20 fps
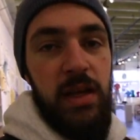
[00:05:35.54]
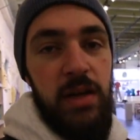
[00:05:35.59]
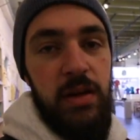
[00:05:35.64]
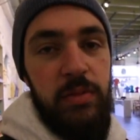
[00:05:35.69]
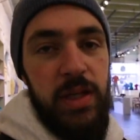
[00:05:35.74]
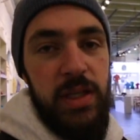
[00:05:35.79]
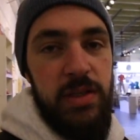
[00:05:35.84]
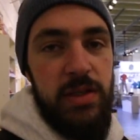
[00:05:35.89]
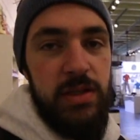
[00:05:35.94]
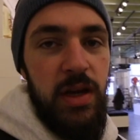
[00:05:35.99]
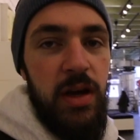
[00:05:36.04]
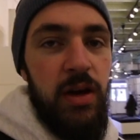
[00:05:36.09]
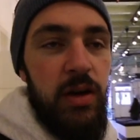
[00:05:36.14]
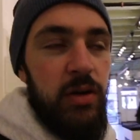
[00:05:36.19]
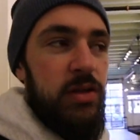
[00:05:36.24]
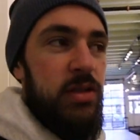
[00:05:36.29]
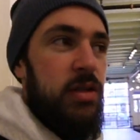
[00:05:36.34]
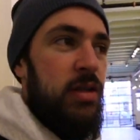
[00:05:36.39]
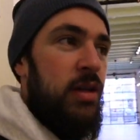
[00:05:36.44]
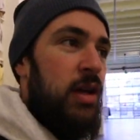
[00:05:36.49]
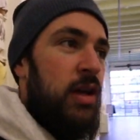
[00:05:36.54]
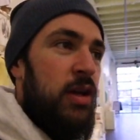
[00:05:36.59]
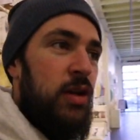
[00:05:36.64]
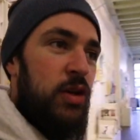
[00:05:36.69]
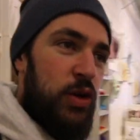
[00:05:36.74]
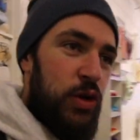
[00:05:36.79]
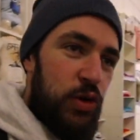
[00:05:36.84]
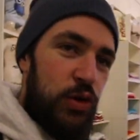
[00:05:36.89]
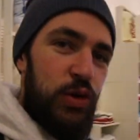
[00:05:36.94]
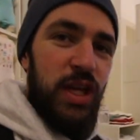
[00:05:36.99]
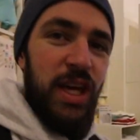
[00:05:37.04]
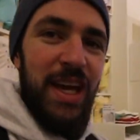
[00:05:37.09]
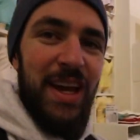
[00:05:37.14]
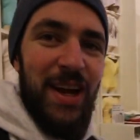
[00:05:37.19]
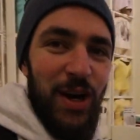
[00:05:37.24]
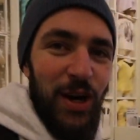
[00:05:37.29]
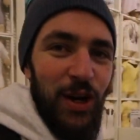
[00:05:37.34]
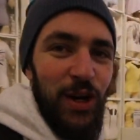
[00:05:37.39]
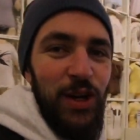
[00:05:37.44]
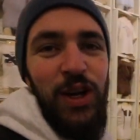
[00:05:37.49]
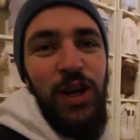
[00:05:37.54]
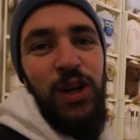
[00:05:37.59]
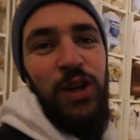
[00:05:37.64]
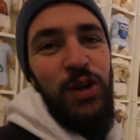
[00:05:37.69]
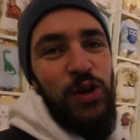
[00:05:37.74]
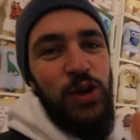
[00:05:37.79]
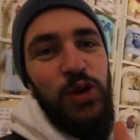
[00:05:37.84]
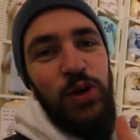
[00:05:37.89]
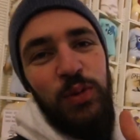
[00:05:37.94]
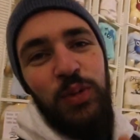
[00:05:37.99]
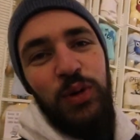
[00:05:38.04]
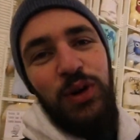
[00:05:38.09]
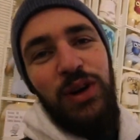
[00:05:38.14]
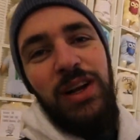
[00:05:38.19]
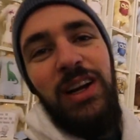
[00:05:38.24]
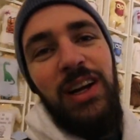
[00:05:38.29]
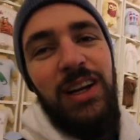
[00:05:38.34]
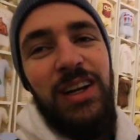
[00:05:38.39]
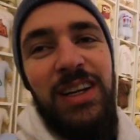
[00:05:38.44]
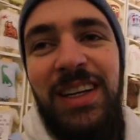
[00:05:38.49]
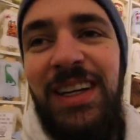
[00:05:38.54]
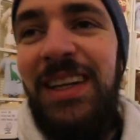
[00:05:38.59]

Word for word: gonna be stoked. New year, new printer.